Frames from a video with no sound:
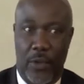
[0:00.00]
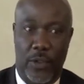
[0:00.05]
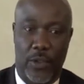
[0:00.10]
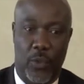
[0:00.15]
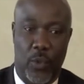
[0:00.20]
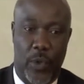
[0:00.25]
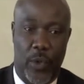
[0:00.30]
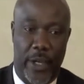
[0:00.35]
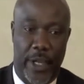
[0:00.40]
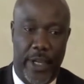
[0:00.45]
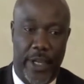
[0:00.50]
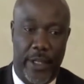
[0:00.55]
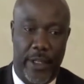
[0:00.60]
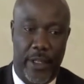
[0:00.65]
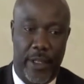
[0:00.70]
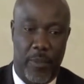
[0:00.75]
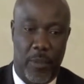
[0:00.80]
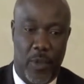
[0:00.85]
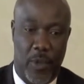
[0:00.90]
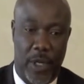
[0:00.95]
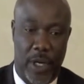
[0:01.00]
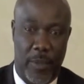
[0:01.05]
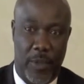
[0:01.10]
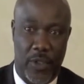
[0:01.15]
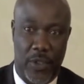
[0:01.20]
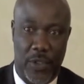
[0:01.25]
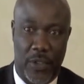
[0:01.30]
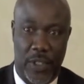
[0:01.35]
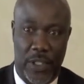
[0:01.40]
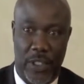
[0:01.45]
where the program
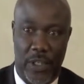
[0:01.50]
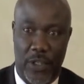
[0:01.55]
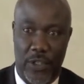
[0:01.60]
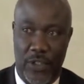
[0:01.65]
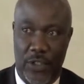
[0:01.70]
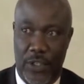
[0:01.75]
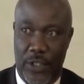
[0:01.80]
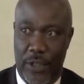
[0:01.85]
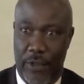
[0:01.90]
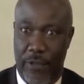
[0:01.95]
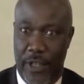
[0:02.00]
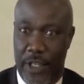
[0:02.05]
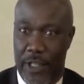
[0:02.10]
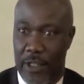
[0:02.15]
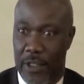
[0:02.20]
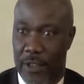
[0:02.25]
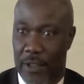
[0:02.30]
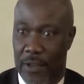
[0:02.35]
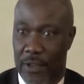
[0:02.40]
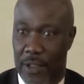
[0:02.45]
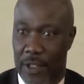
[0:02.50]
is really not serving